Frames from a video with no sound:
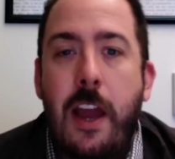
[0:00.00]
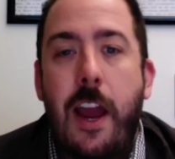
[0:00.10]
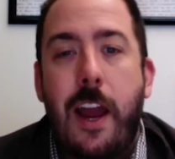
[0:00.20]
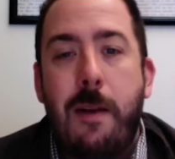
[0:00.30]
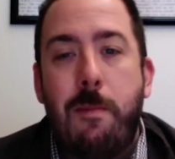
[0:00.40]

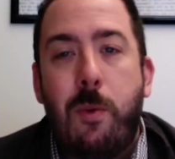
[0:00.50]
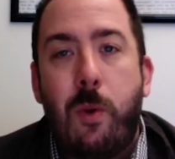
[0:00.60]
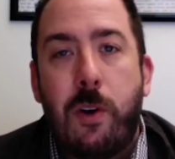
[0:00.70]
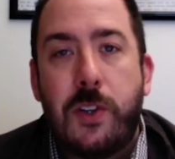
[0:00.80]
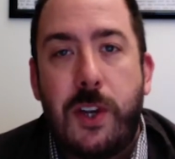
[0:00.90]
and
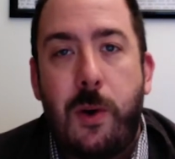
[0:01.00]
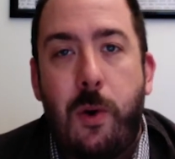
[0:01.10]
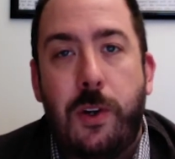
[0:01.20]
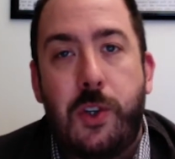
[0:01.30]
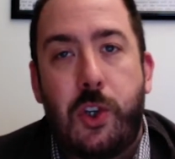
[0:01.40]
more so
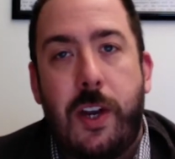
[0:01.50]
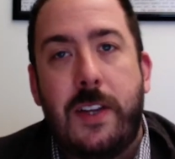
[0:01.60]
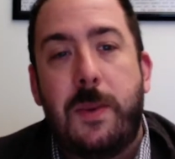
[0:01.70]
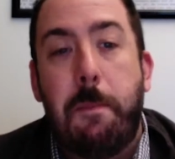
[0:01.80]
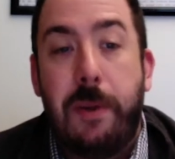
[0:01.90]
on
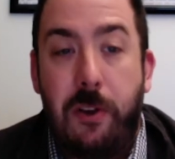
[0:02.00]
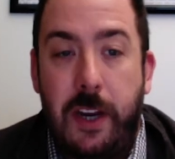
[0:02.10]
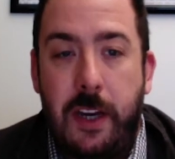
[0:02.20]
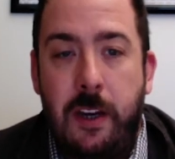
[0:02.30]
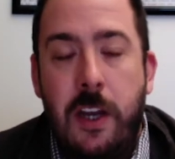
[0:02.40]
strengths building.